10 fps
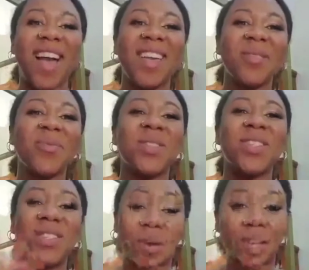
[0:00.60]
I am
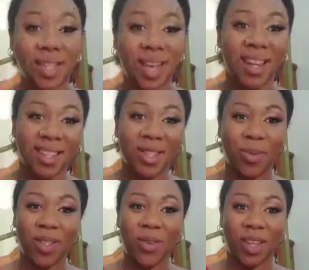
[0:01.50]
so excited to
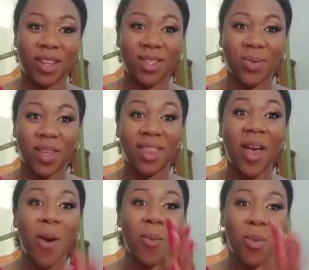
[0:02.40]
be doing this
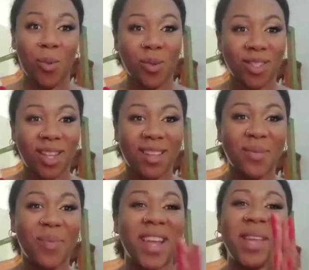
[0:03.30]
with Mobile
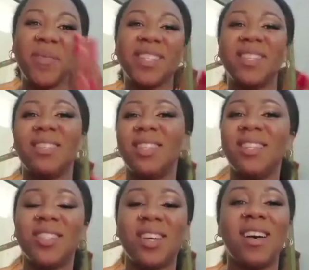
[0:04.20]
Styles. My name is
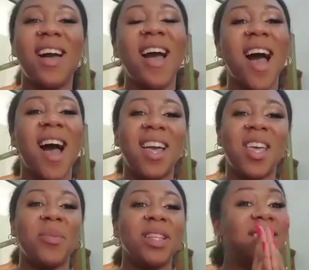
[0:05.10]
Alicia. I
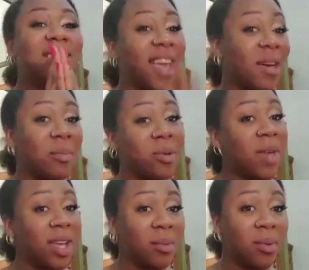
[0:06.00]
am a Tampa
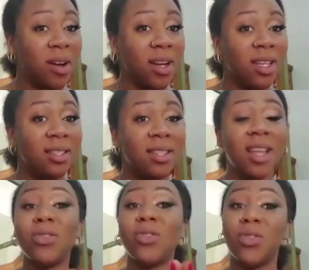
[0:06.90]
makeup artist
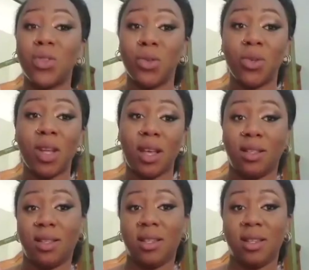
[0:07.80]
and soon
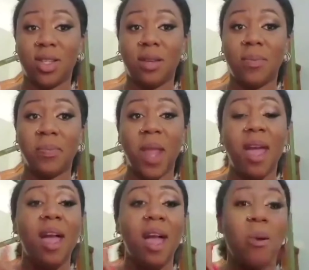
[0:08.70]
esthetician.
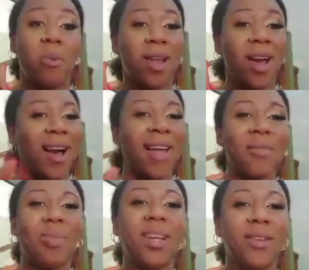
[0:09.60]
And what I
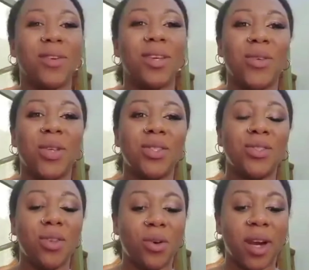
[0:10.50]
have planned for you
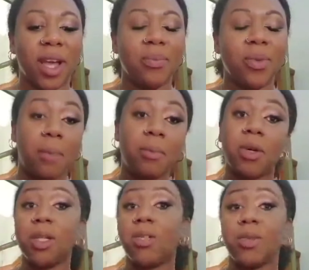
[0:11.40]
is so great. I'm
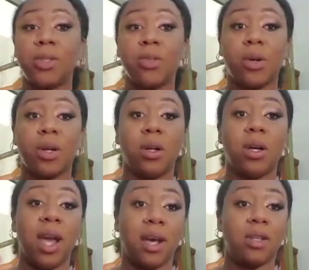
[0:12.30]
going to do a tutorial
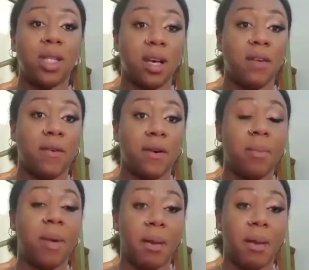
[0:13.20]
on how to cover up